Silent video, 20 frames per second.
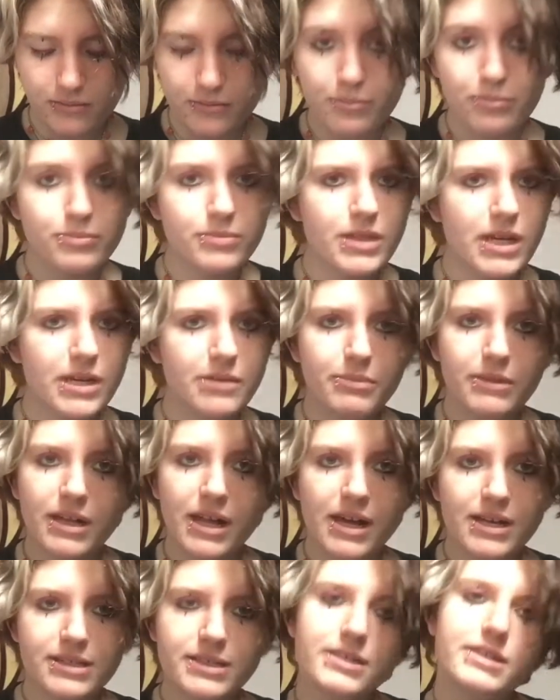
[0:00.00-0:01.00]
type
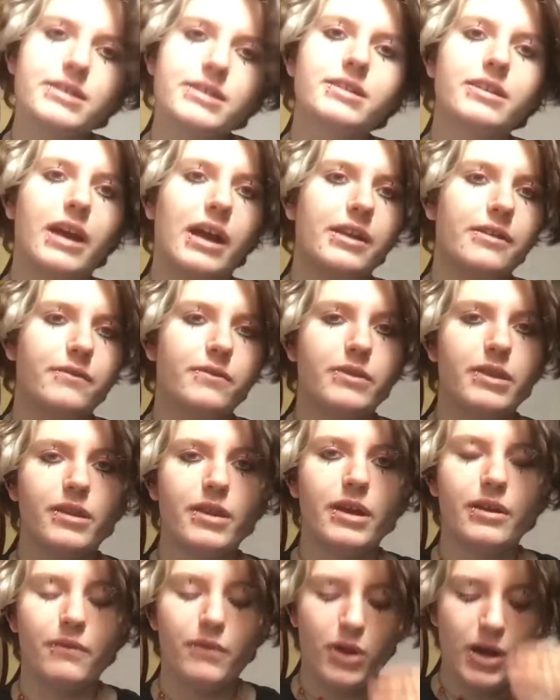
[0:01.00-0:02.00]
classes, kind of
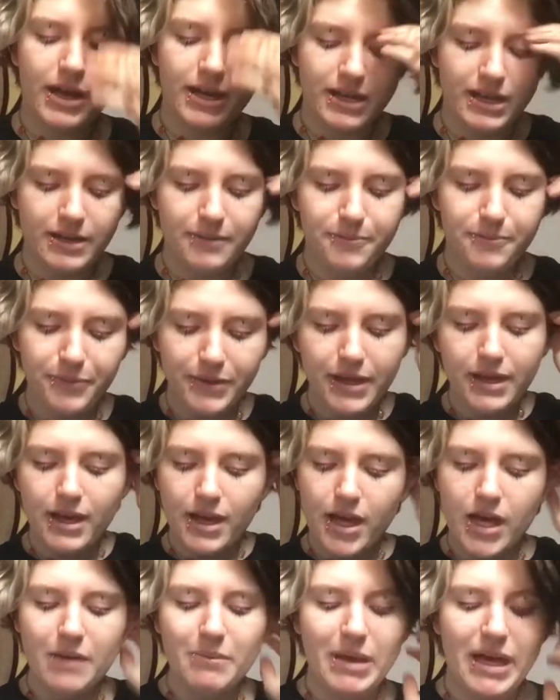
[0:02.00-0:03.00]
like a variety.
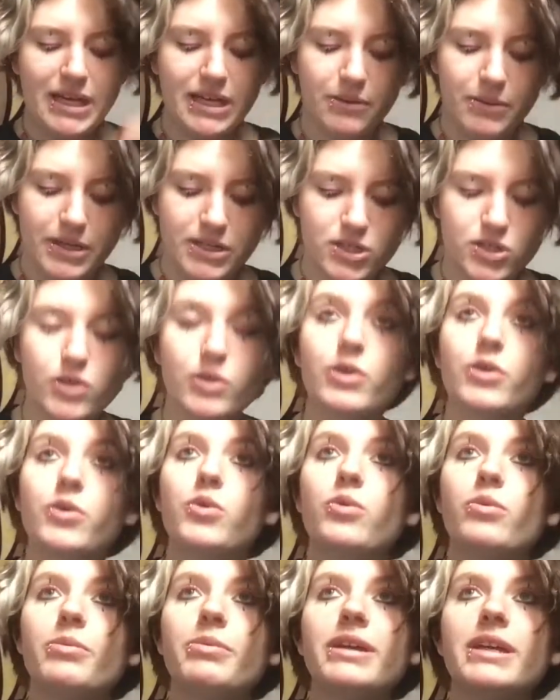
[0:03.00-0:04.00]
But anyway, so you'll
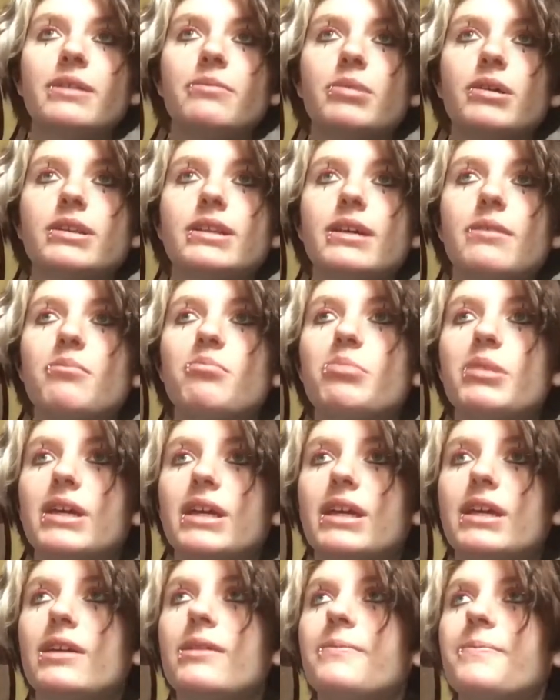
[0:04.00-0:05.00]
be in building
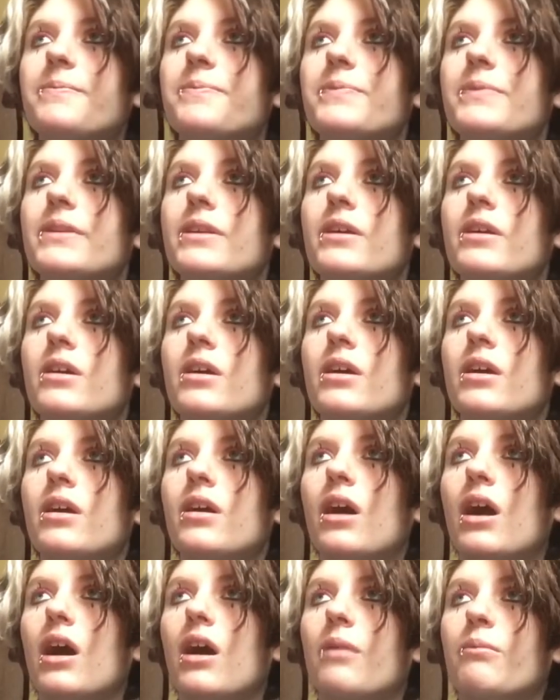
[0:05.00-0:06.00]
B,
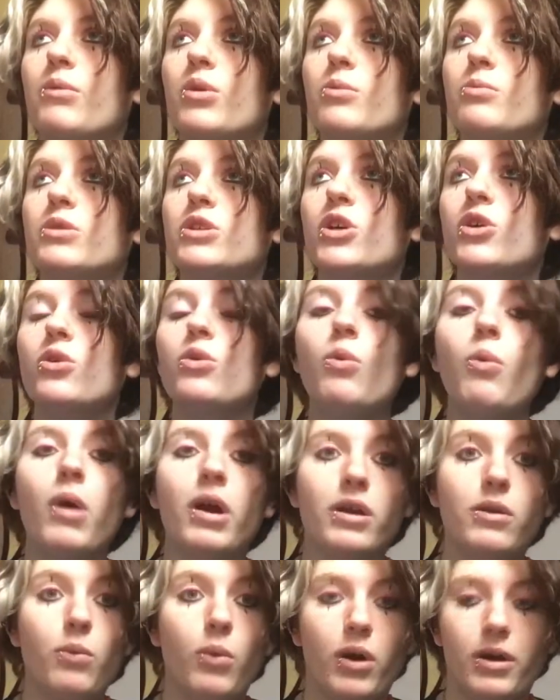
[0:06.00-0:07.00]
room
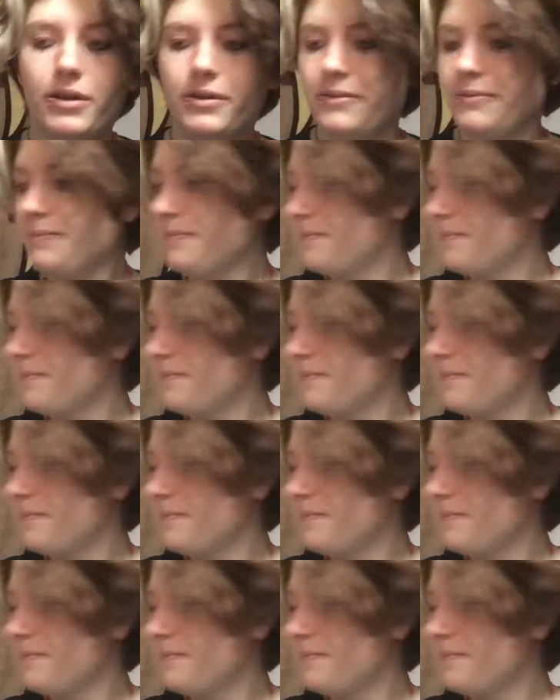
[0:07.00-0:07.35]
211,